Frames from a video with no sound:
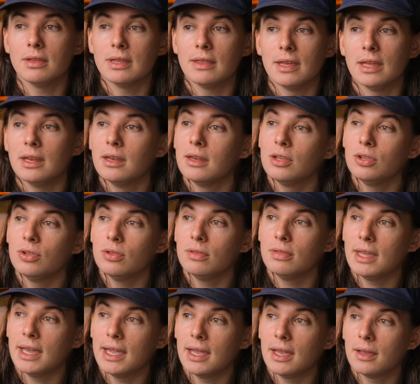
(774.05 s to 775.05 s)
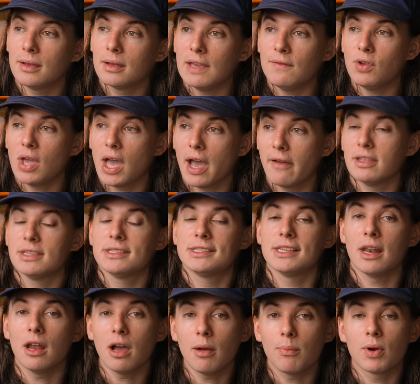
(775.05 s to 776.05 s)
And then they, if you have it
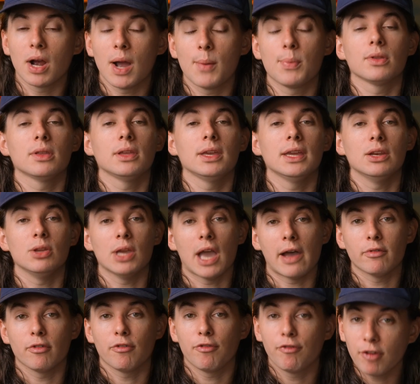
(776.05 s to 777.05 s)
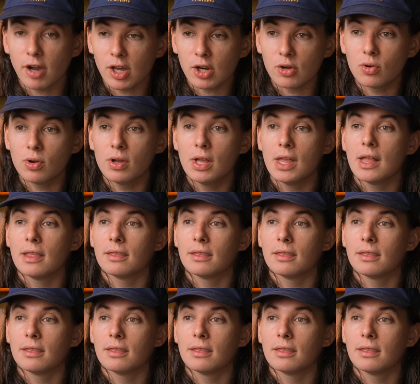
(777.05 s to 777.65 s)
set up properly and you have a funnel,